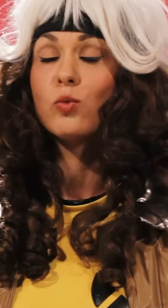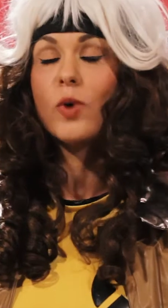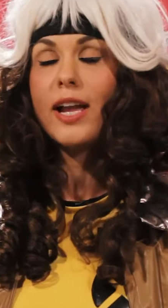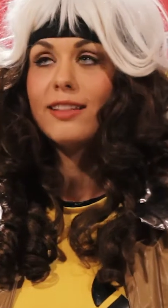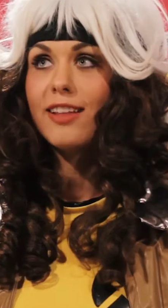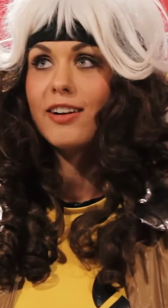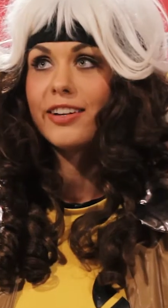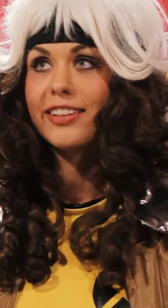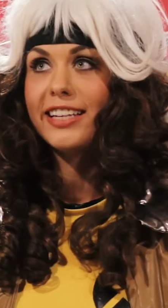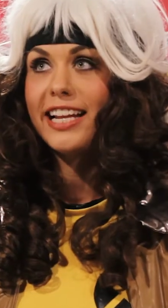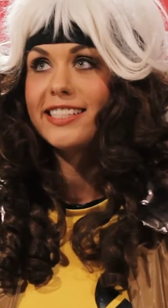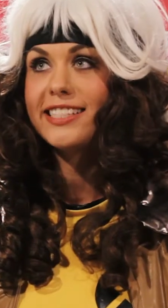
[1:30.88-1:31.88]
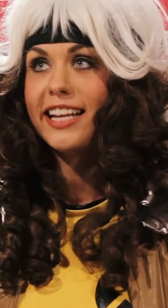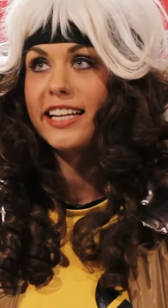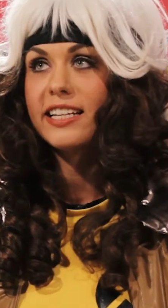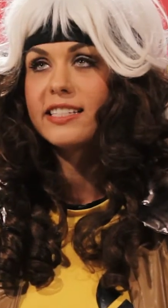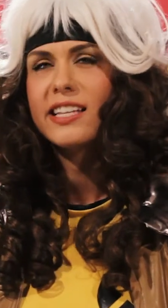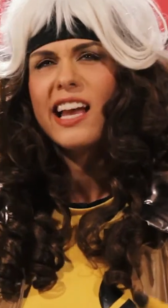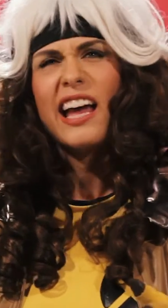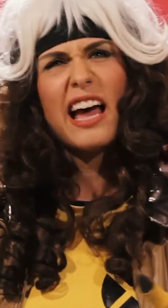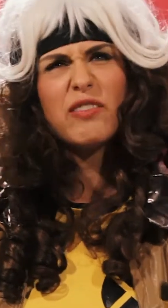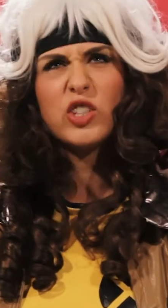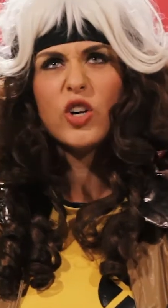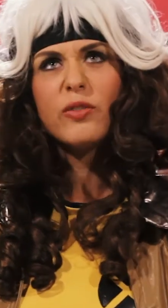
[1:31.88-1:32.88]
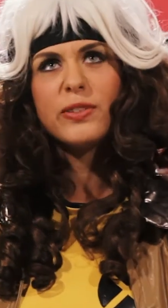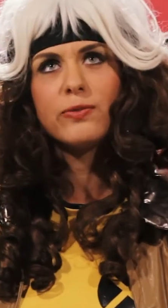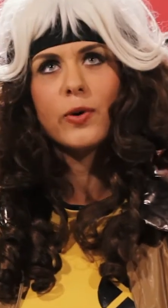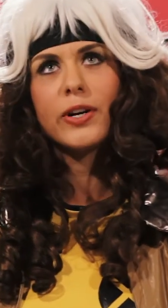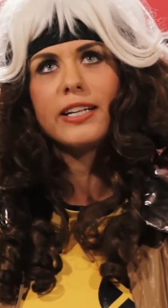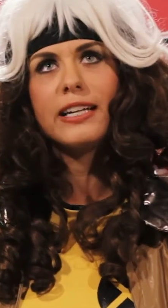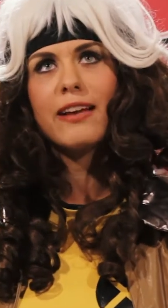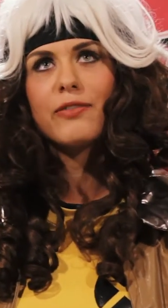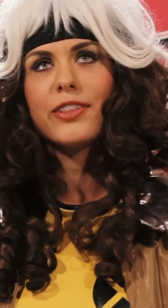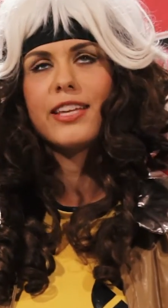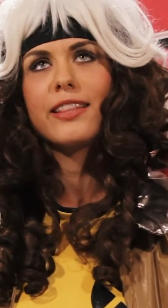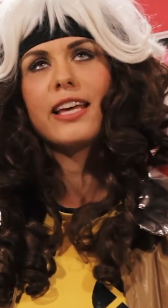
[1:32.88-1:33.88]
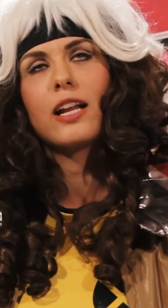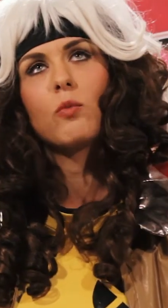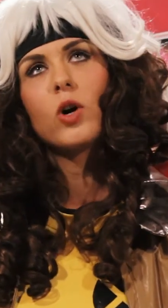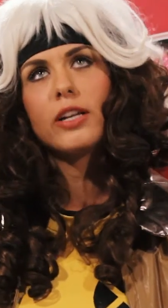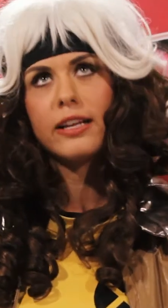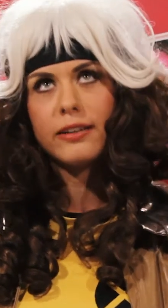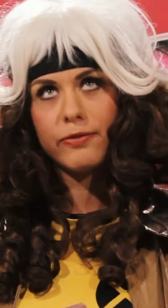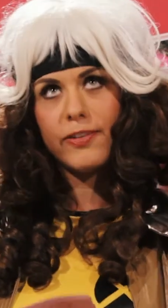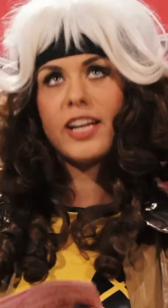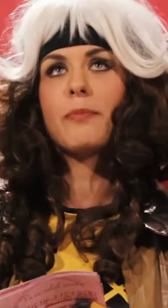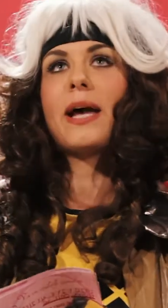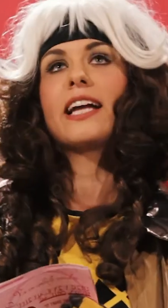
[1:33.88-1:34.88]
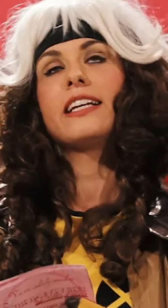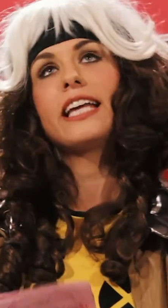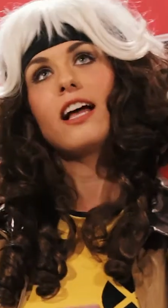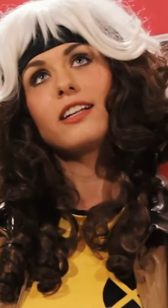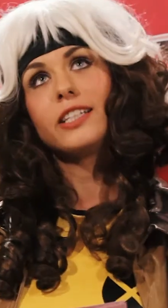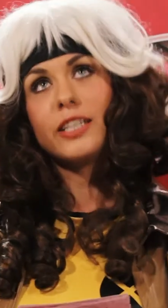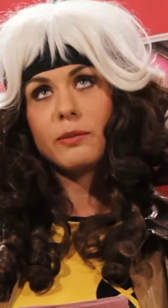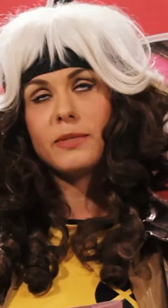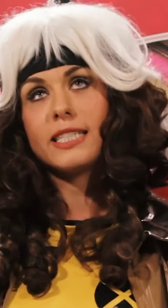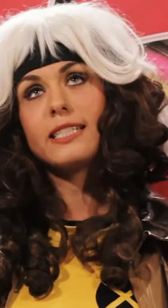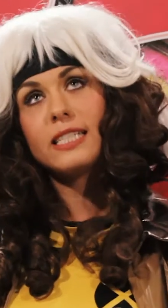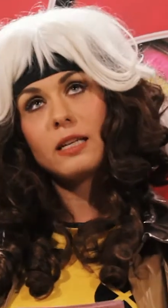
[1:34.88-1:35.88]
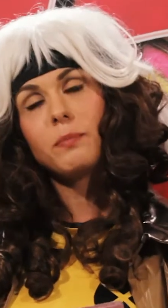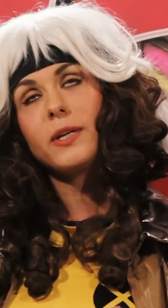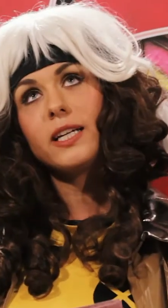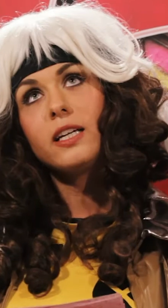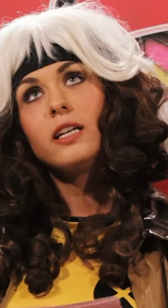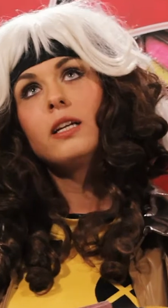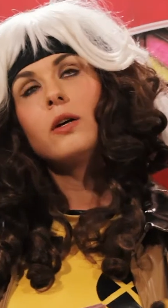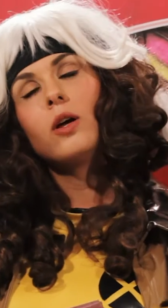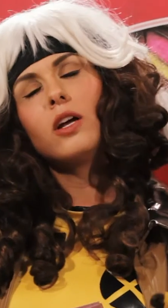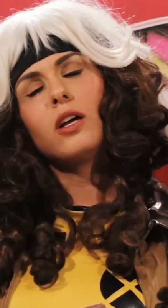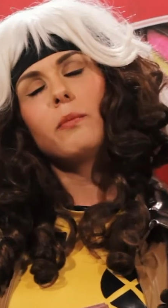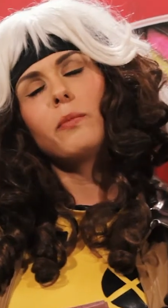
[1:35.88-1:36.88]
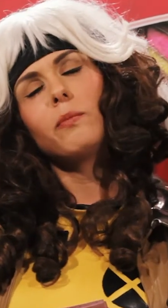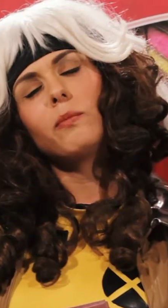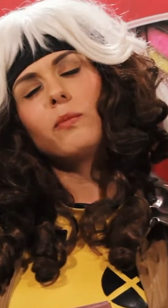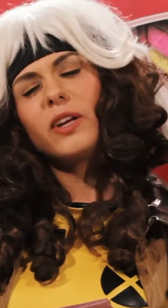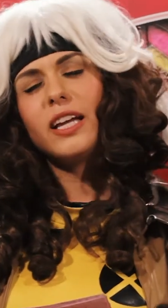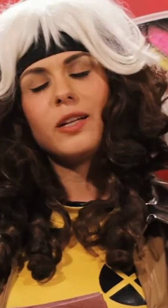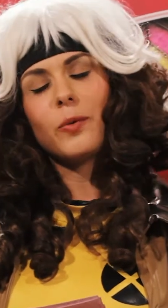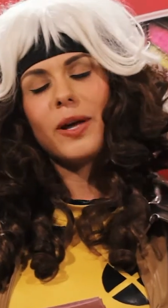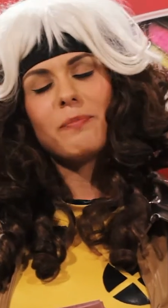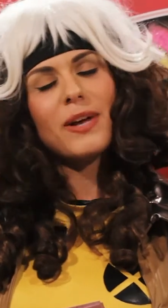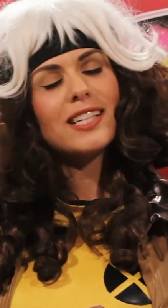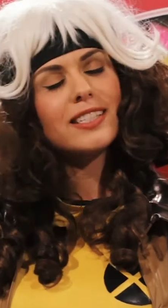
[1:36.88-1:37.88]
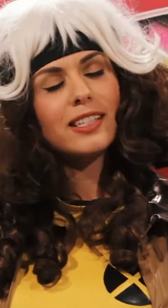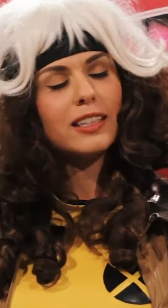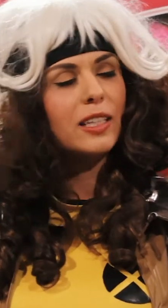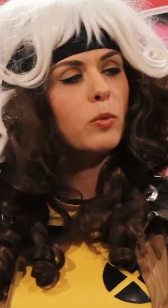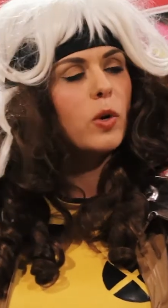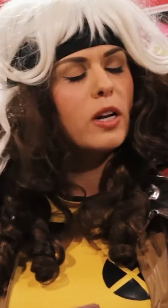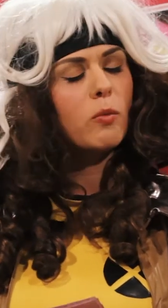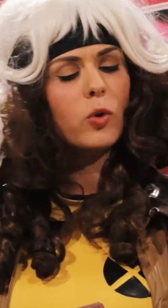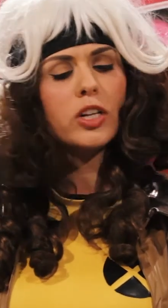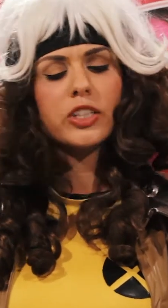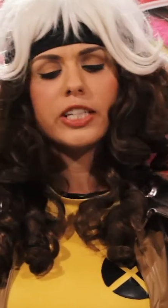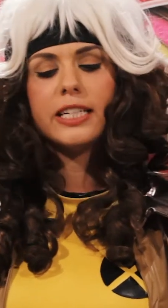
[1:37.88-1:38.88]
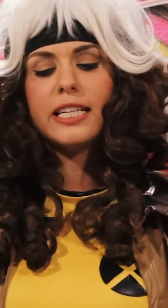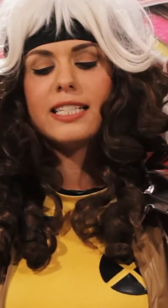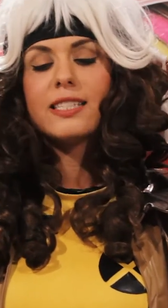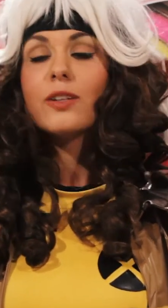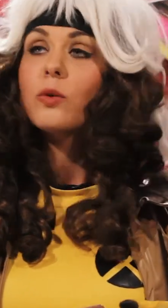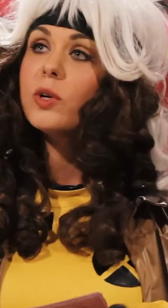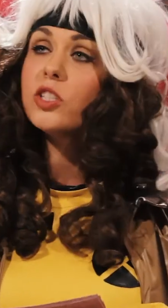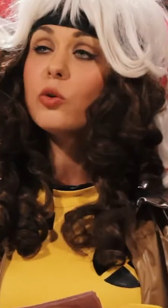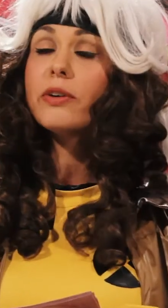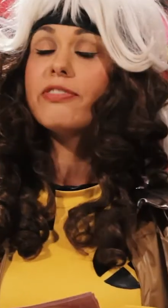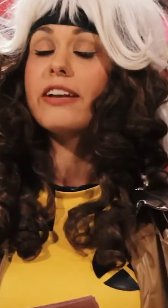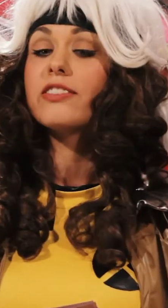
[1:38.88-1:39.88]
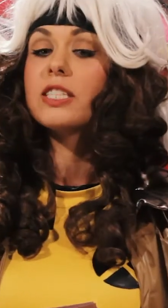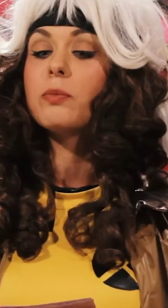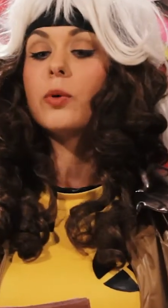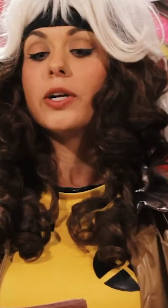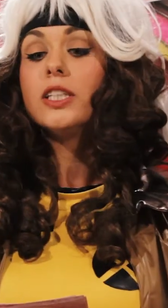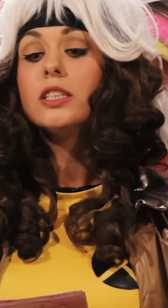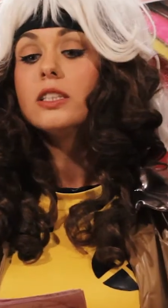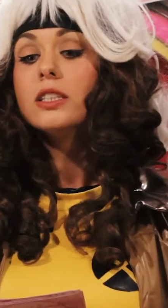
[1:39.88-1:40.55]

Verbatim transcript: way longer than eight seconds. I have a trophy for it and everything that I won at a fair back in Caldecott, Mississippi. anyway, basically what I'm wondering is, what's your favorite sport?